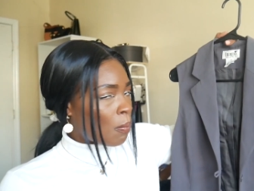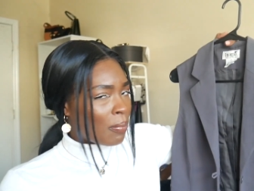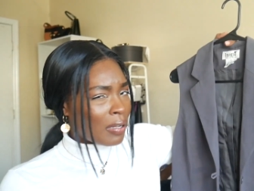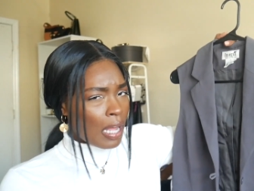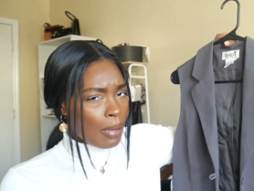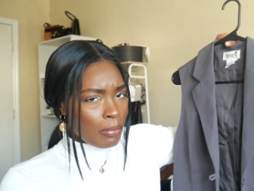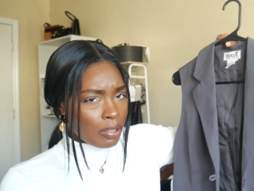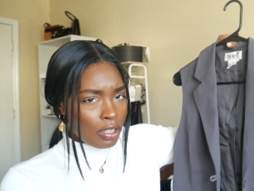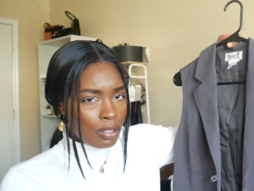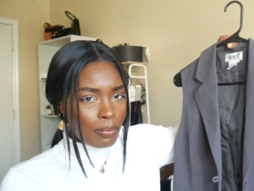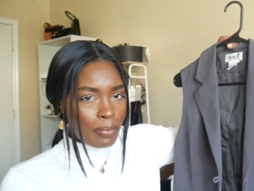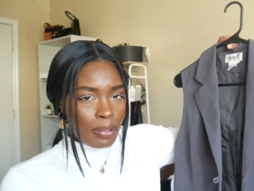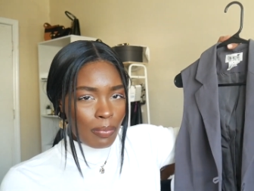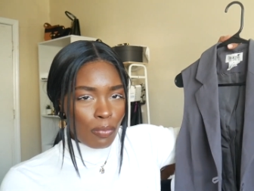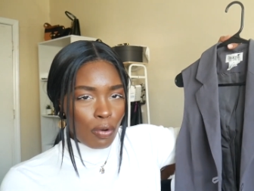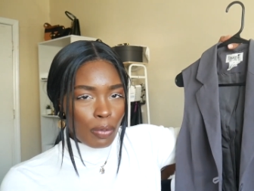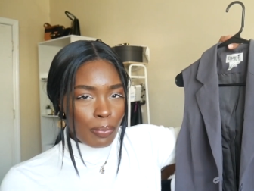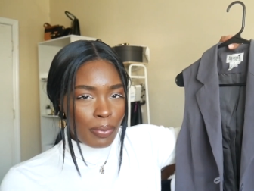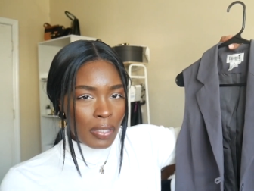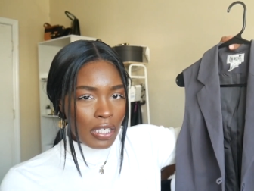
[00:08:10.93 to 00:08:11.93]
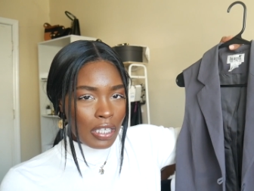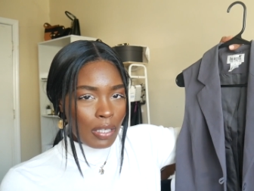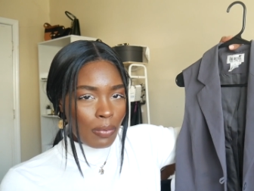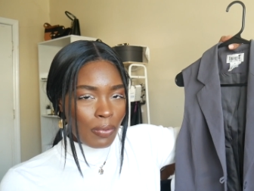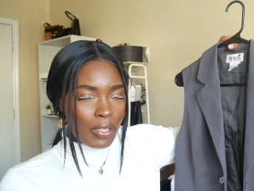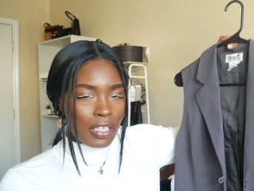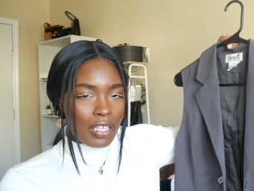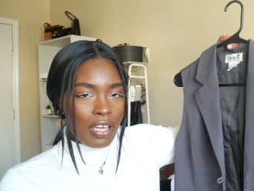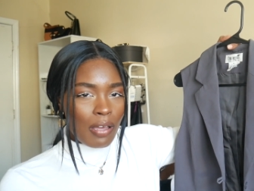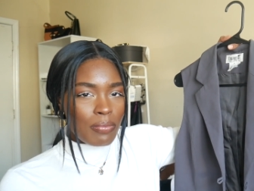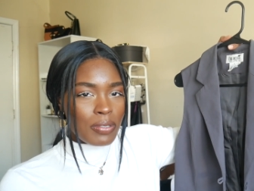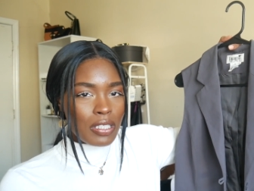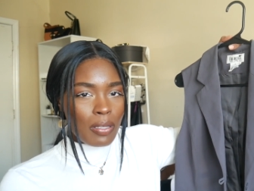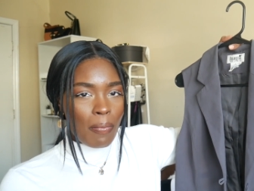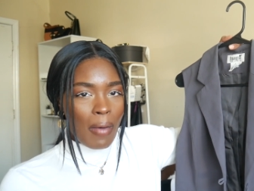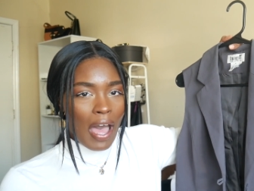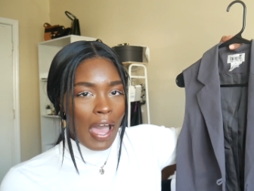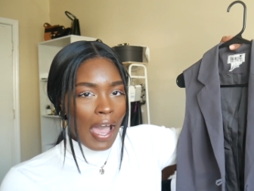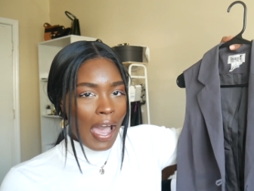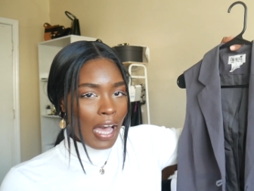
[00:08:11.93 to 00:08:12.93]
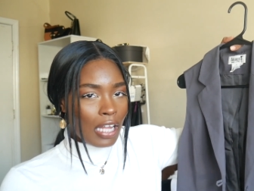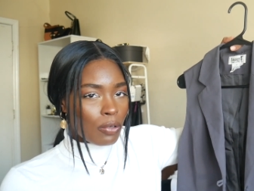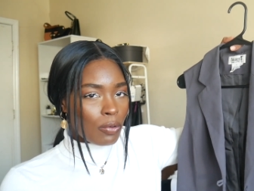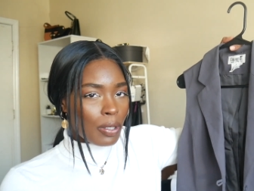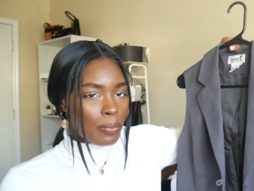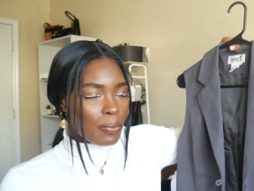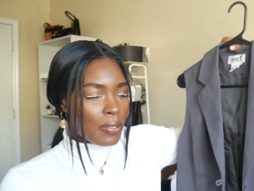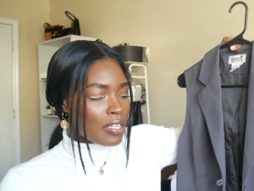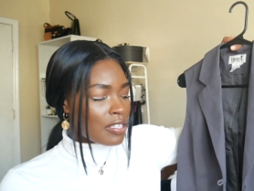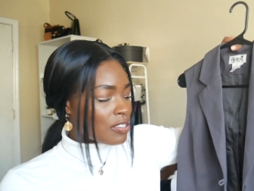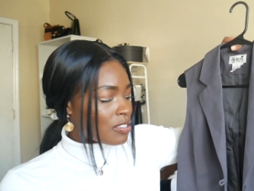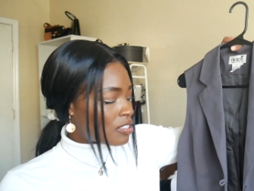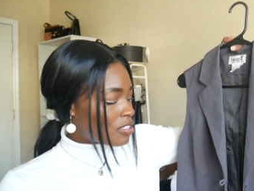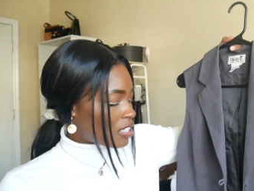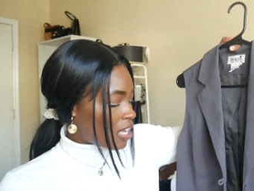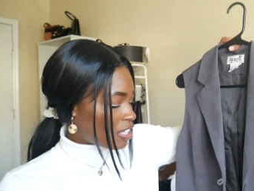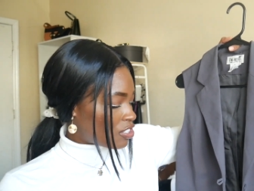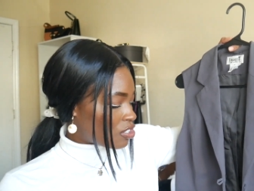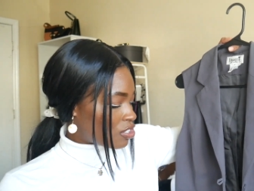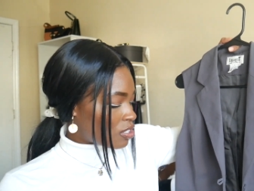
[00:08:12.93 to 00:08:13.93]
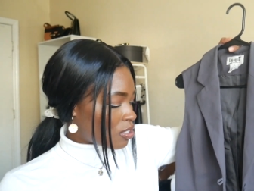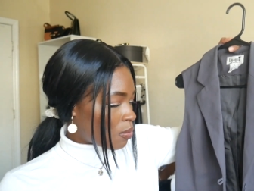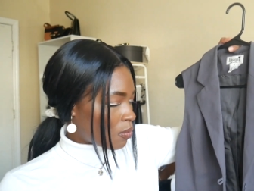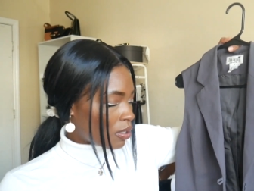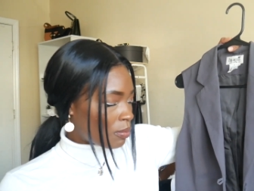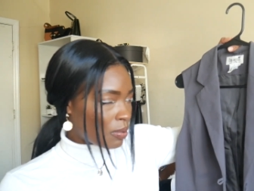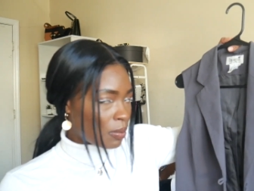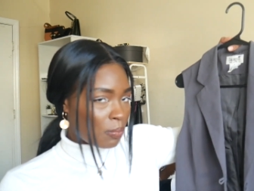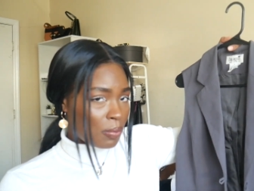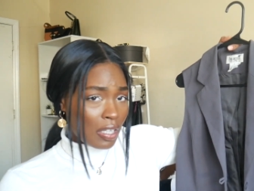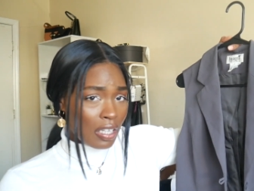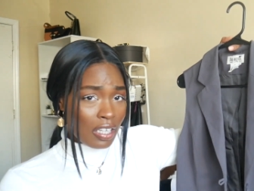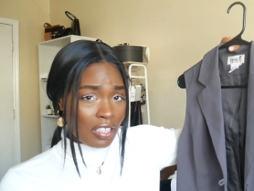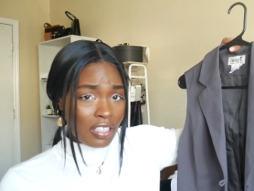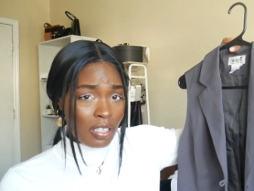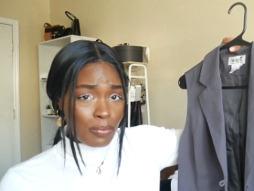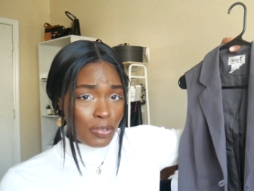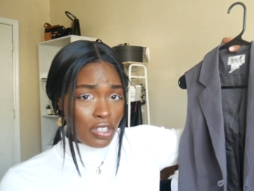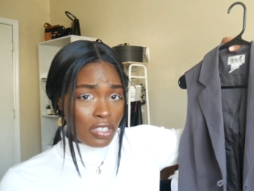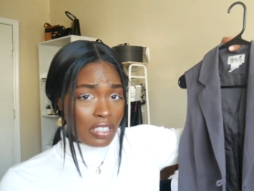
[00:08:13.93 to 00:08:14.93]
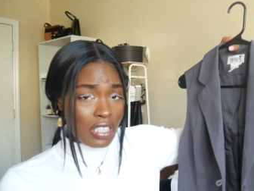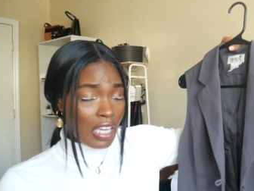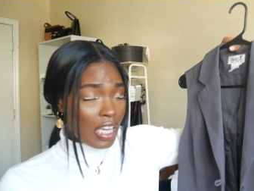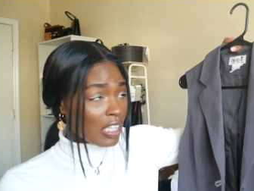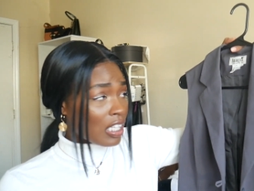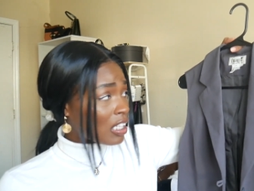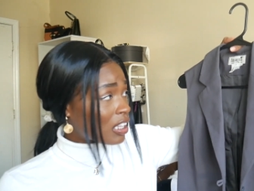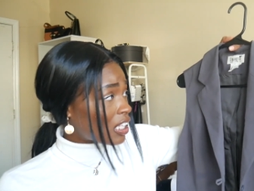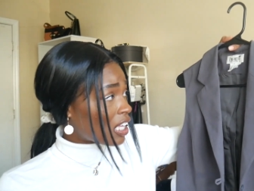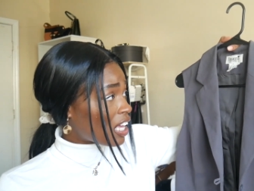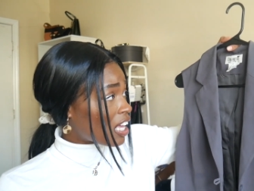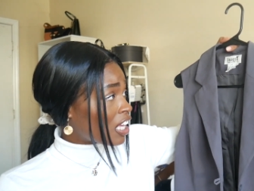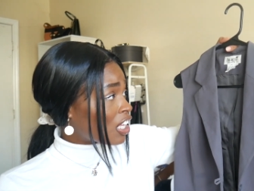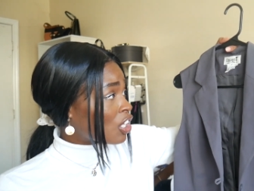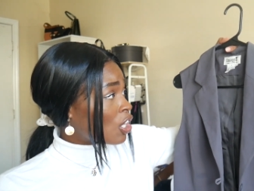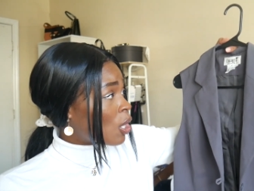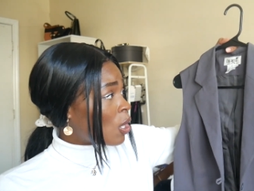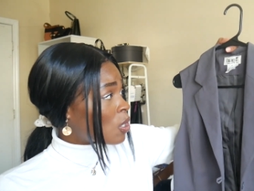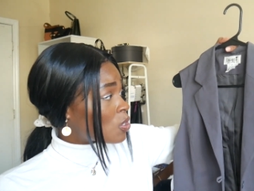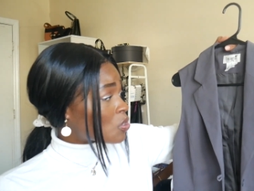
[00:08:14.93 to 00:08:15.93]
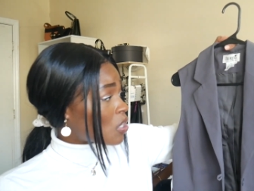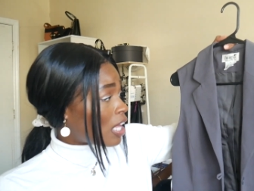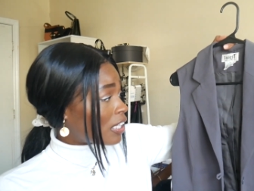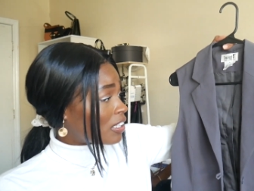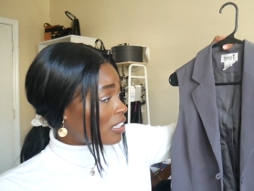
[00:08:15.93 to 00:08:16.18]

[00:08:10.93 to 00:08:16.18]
But I'm a little bit more picky when it comes to my outerwear pieces. I just don't want to be picking up just anything. So I